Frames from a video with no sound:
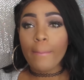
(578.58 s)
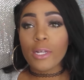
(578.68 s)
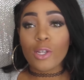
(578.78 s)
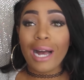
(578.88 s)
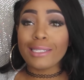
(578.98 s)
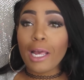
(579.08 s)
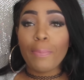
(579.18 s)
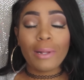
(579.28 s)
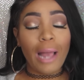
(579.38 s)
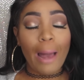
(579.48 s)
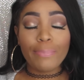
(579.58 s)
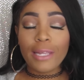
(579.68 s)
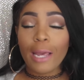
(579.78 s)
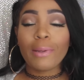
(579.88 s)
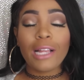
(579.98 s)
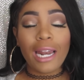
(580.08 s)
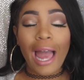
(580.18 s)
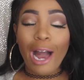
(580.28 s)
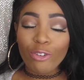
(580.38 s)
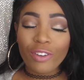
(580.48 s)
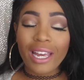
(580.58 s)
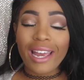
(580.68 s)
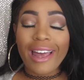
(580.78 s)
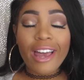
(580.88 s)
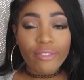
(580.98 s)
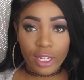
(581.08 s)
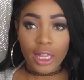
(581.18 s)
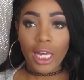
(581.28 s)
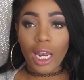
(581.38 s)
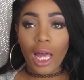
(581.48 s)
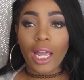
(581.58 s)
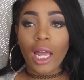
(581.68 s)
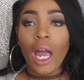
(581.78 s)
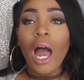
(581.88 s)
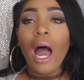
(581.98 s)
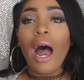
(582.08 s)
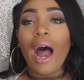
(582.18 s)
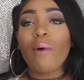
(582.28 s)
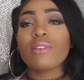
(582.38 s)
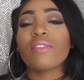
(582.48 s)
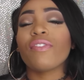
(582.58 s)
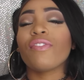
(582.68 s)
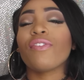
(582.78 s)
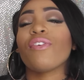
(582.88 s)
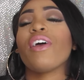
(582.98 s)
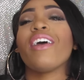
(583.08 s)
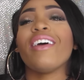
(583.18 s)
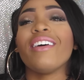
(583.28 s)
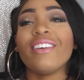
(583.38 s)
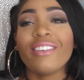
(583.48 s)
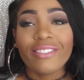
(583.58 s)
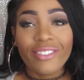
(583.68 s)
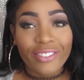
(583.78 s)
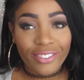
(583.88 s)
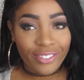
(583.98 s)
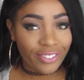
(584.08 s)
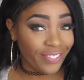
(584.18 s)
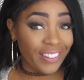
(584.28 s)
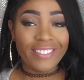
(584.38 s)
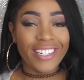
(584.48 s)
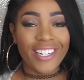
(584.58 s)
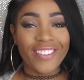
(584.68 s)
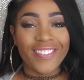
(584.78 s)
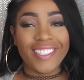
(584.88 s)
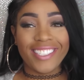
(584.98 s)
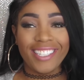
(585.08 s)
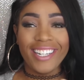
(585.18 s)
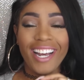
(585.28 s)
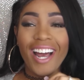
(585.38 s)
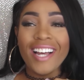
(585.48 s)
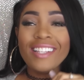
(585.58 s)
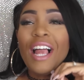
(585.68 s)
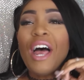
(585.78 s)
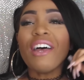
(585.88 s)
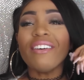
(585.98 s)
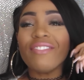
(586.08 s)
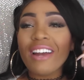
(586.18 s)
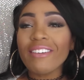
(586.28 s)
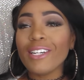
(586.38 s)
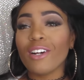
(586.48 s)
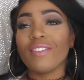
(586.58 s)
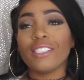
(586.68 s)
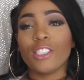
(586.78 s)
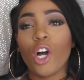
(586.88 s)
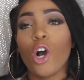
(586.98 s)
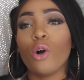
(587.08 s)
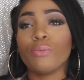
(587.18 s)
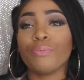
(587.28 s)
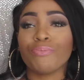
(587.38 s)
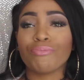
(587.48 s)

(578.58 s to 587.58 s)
me. So I did put an outfit and everything. Like, I was very nervous. Very nervous. So